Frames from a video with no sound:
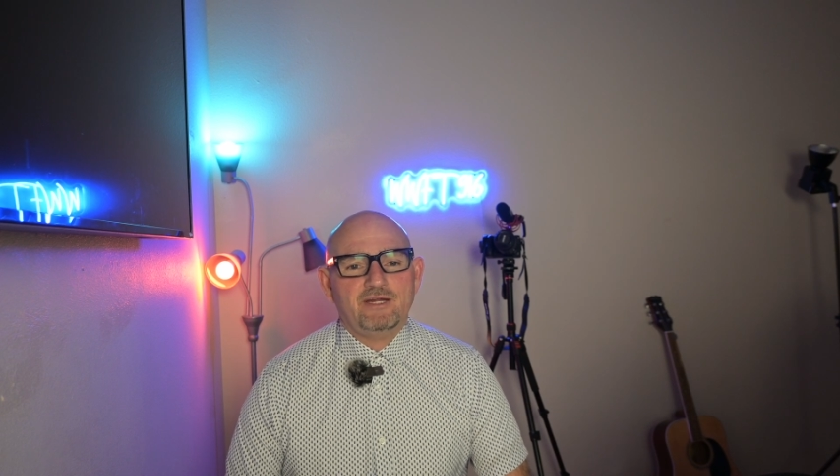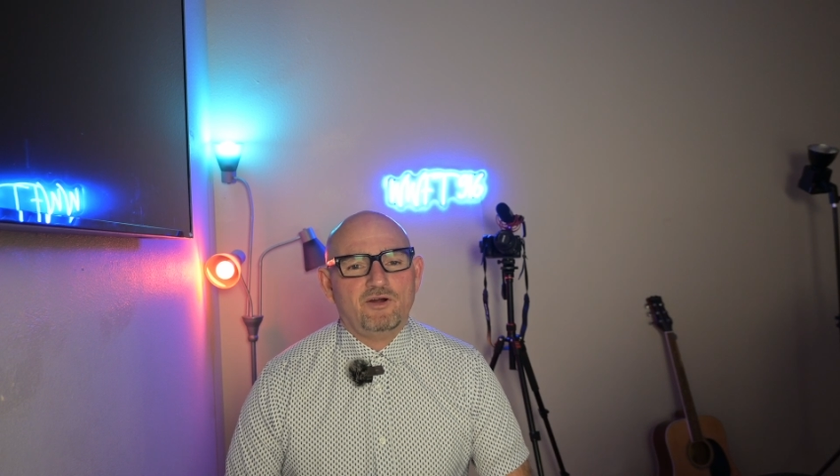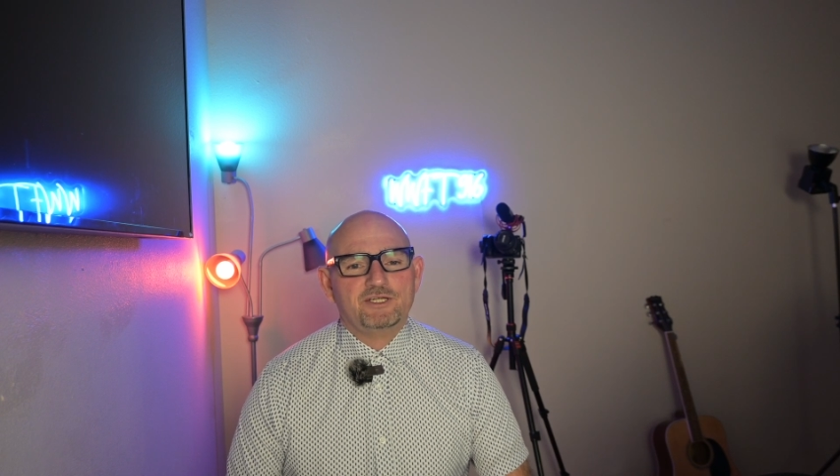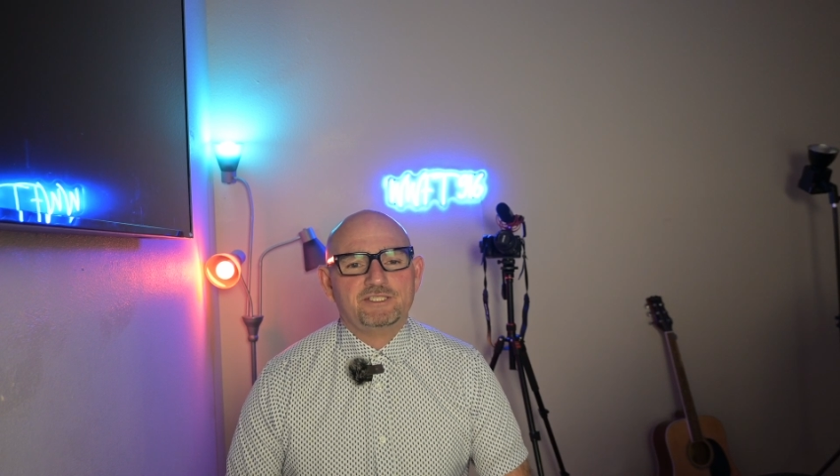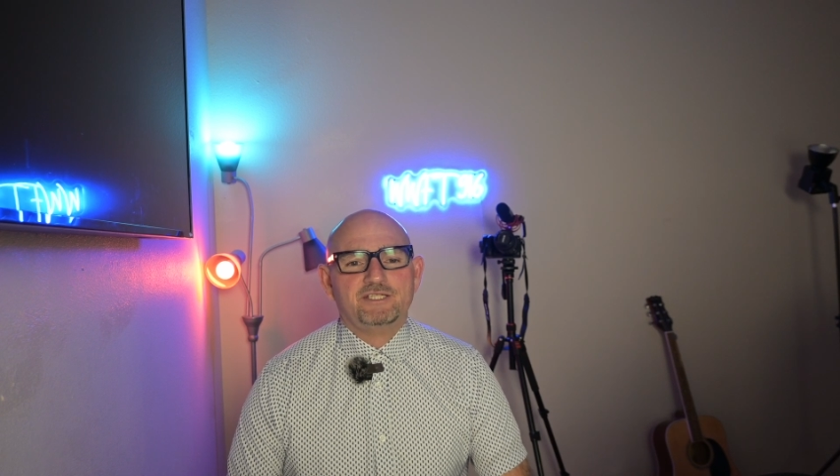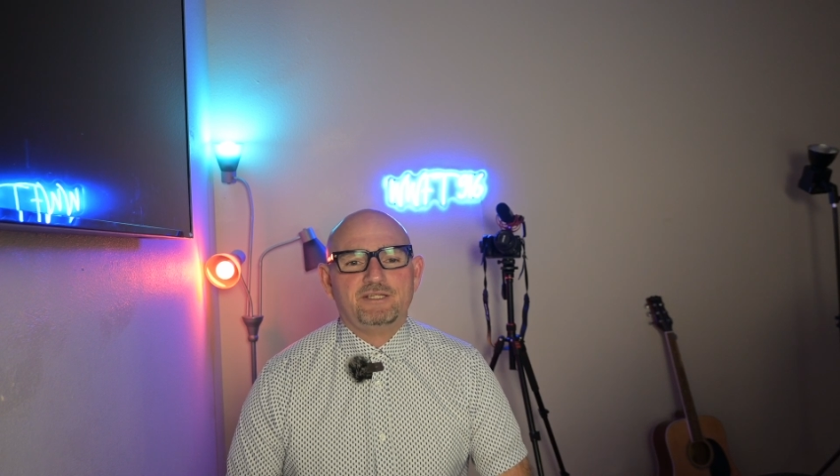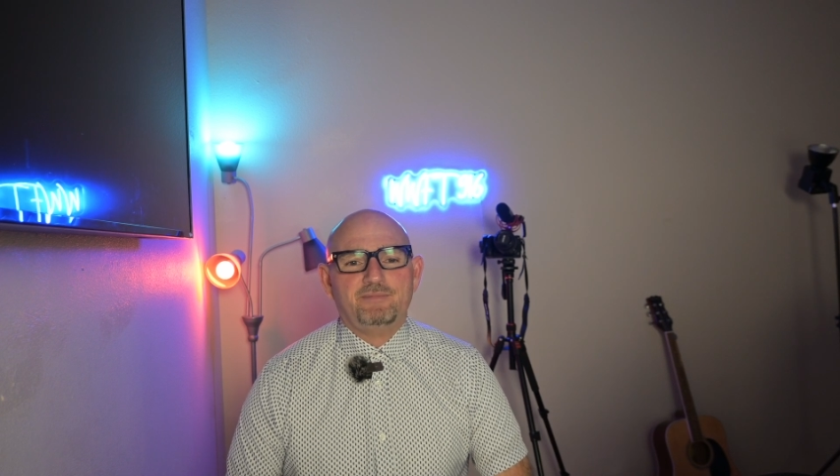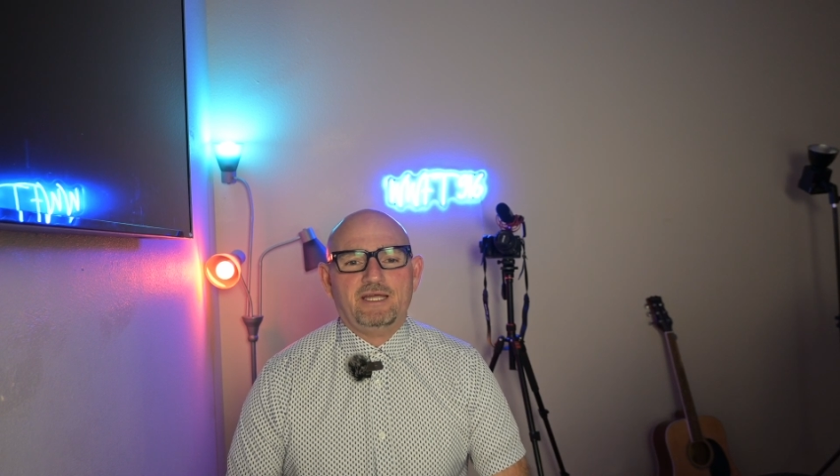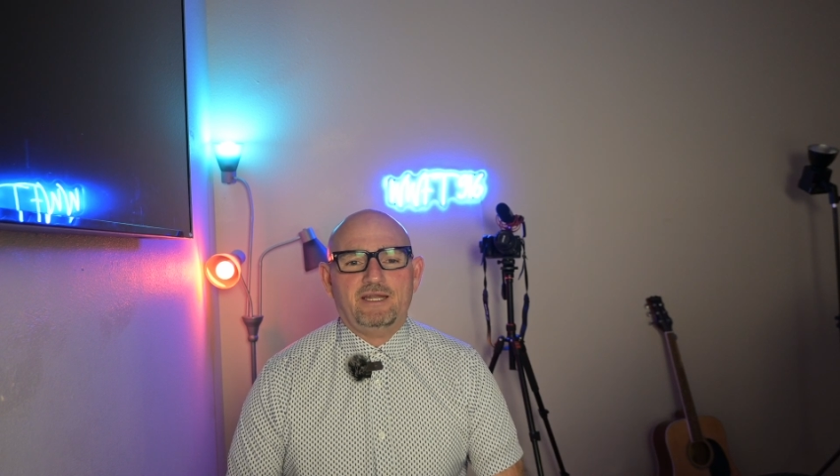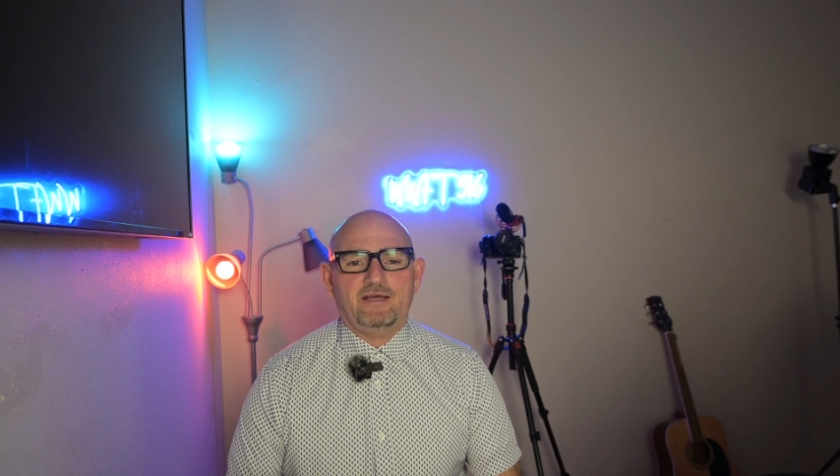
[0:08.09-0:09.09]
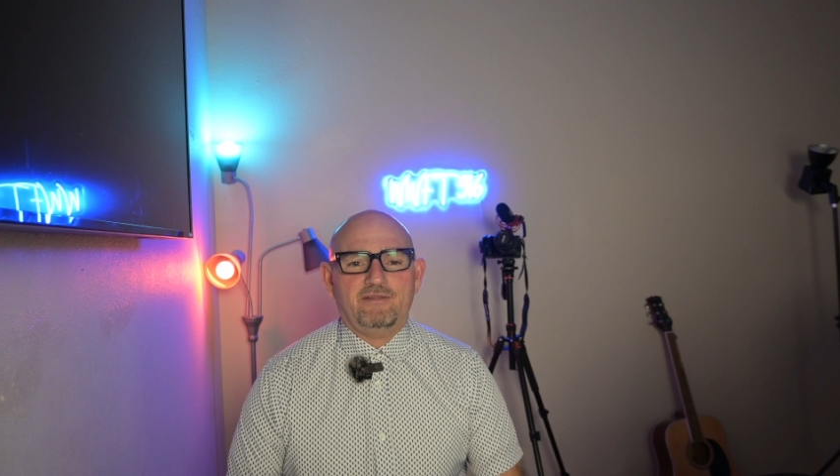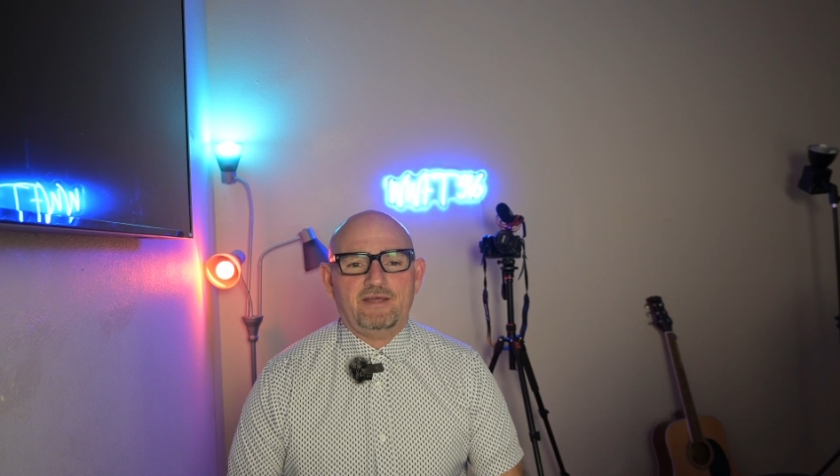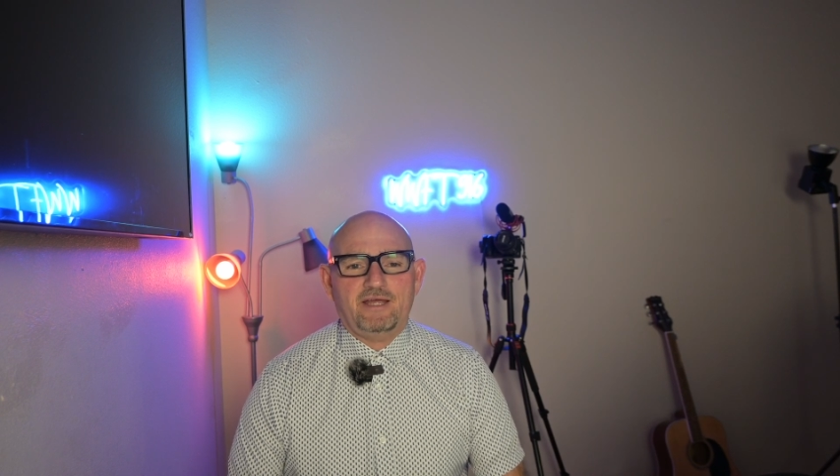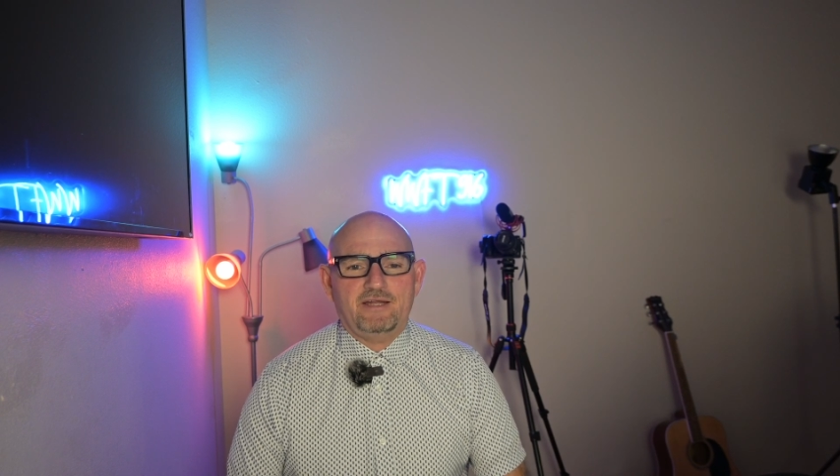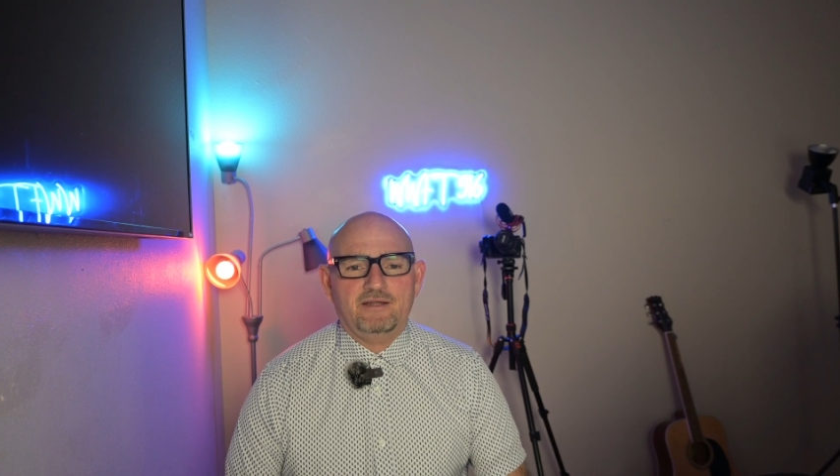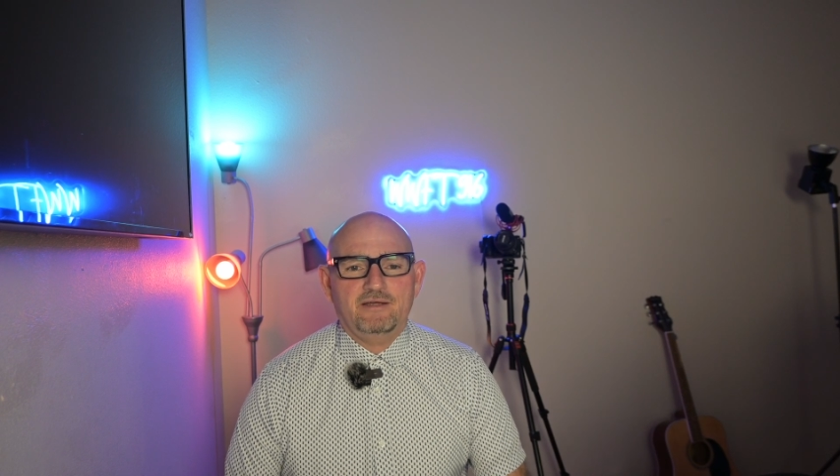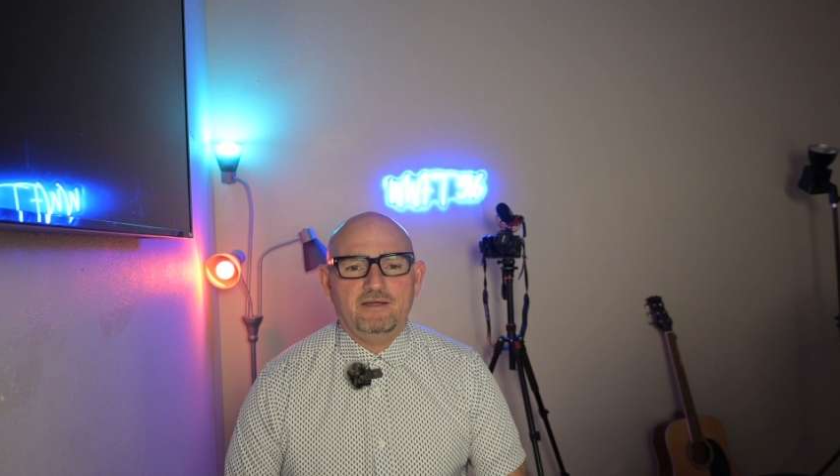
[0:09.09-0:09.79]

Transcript: or is this the beginning of the end?